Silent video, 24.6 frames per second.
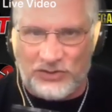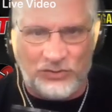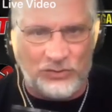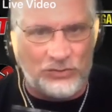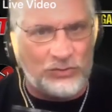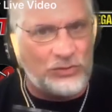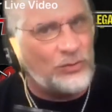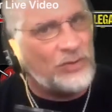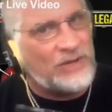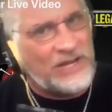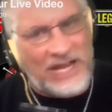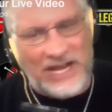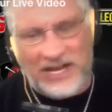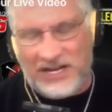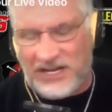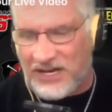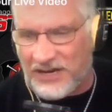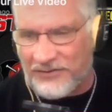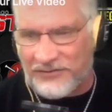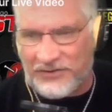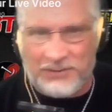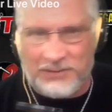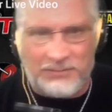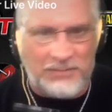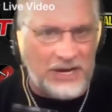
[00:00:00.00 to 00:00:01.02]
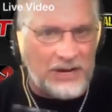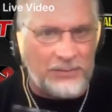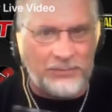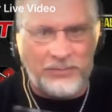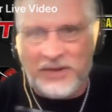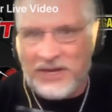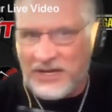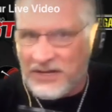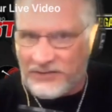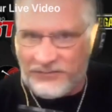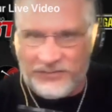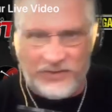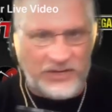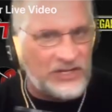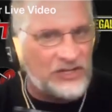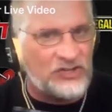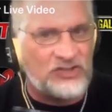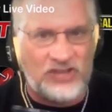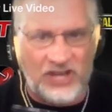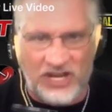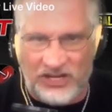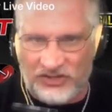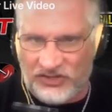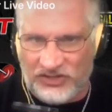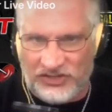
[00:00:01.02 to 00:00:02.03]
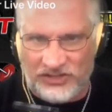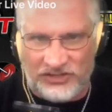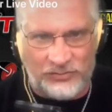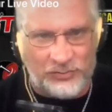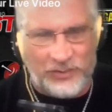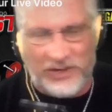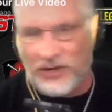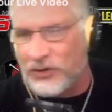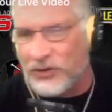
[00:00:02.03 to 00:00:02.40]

are cool. We're not cutting them up for the judges.